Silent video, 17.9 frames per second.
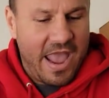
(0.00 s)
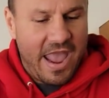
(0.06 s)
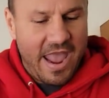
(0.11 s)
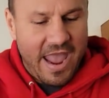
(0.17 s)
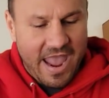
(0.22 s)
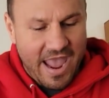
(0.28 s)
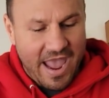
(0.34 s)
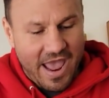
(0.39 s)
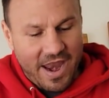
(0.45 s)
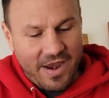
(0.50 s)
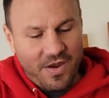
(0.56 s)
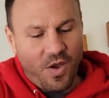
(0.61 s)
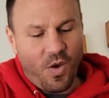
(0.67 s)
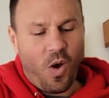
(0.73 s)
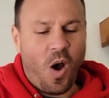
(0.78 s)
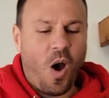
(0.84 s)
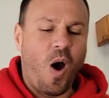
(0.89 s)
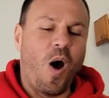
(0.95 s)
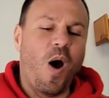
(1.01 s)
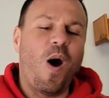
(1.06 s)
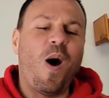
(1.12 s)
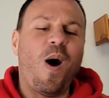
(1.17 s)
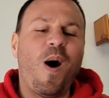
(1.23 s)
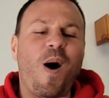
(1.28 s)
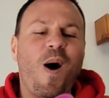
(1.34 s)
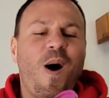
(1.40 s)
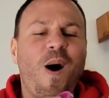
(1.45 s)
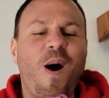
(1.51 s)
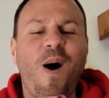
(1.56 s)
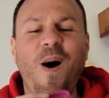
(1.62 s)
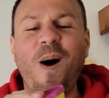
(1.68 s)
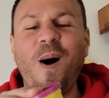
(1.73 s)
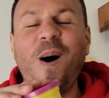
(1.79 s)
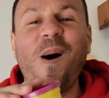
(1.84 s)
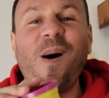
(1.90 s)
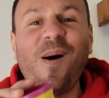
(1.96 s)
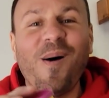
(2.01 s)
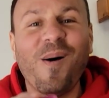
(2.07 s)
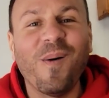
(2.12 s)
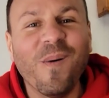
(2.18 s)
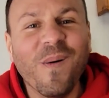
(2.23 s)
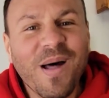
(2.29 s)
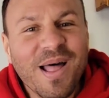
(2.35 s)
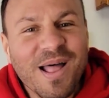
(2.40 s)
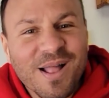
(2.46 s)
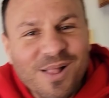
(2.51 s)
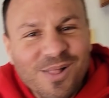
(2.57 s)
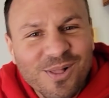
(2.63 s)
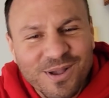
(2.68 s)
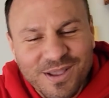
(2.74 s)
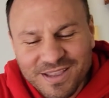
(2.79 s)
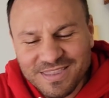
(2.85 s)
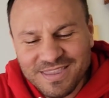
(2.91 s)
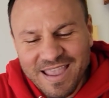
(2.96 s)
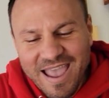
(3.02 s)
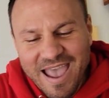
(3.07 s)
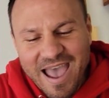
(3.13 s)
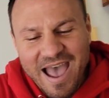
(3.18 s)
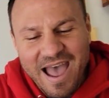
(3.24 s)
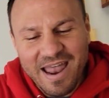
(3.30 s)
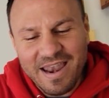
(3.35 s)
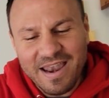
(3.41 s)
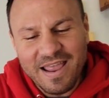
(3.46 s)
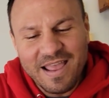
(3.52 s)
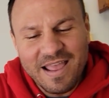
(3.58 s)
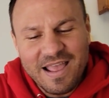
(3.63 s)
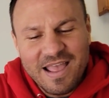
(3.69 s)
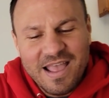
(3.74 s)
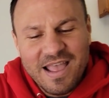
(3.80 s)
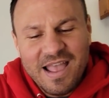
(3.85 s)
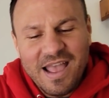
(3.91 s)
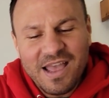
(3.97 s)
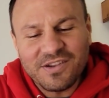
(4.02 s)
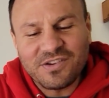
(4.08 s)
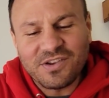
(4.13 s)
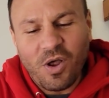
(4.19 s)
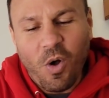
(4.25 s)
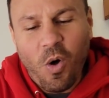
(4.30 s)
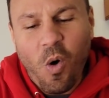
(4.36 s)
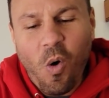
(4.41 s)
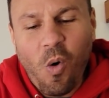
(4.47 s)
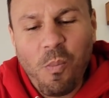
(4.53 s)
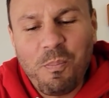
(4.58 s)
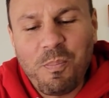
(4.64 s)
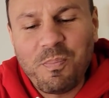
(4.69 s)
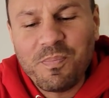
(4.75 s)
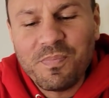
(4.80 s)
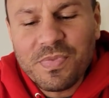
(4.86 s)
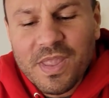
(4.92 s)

and, oh, look at that. That's a whole